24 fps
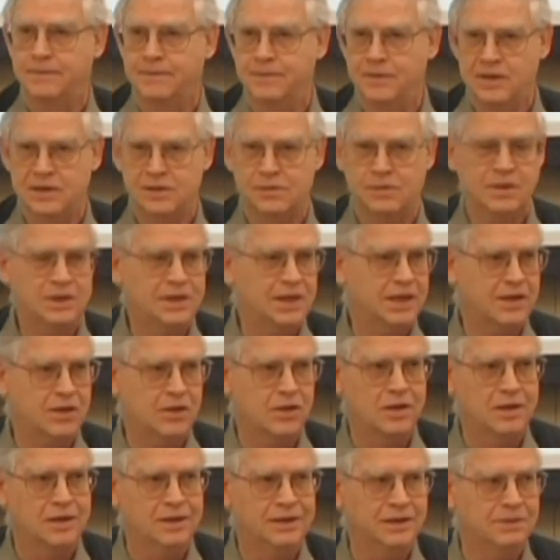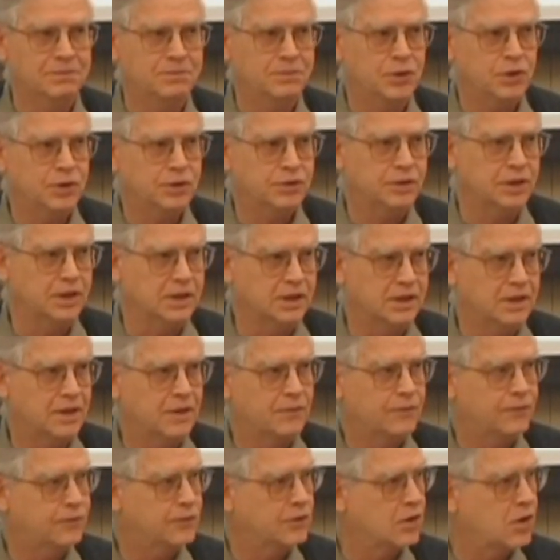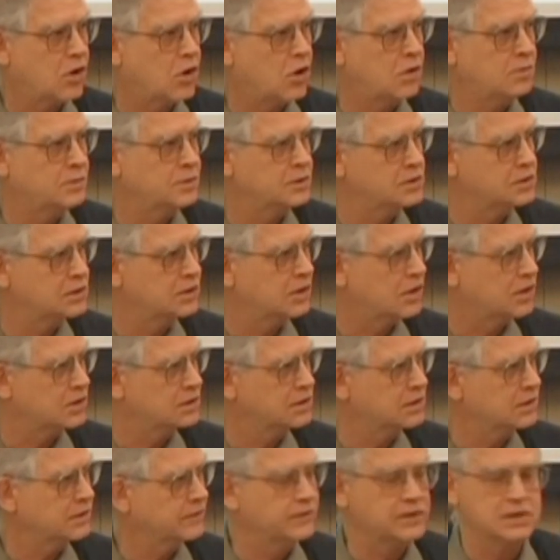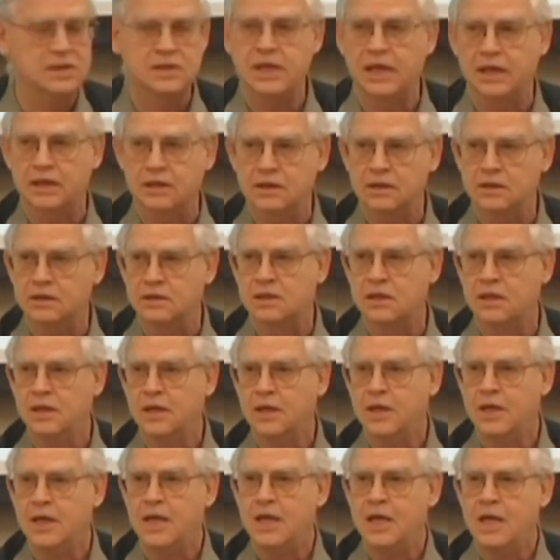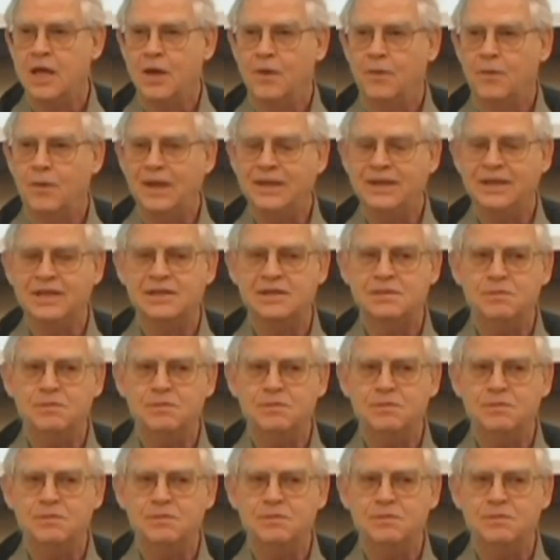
is what they call imputed, for almost all service sectors. What this